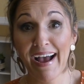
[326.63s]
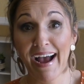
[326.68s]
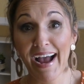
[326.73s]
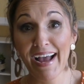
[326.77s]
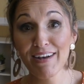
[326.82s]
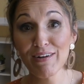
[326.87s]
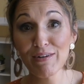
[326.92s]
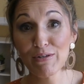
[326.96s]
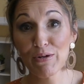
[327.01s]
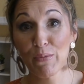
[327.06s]

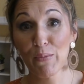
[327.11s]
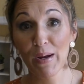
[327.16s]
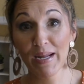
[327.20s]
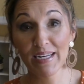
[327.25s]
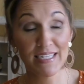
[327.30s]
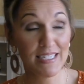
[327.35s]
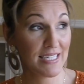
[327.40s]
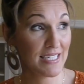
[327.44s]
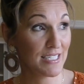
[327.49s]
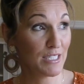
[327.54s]
I don't know what
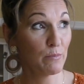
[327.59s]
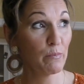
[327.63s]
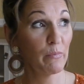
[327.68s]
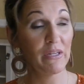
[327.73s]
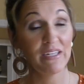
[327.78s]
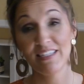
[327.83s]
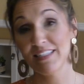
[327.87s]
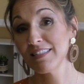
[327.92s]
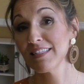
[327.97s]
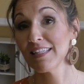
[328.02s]
it is,
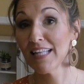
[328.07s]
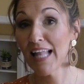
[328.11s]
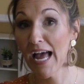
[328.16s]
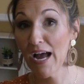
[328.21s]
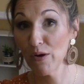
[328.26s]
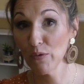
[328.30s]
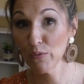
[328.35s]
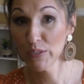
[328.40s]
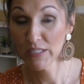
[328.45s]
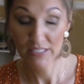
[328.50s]
but it's
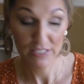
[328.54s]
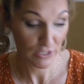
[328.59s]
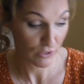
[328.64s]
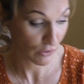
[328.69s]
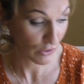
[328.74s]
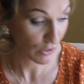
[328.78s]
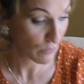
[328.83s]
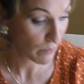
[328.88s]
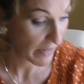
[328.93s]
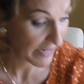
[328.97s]
loud, so
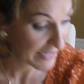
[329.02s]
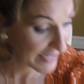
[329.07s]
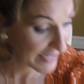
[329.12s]
you might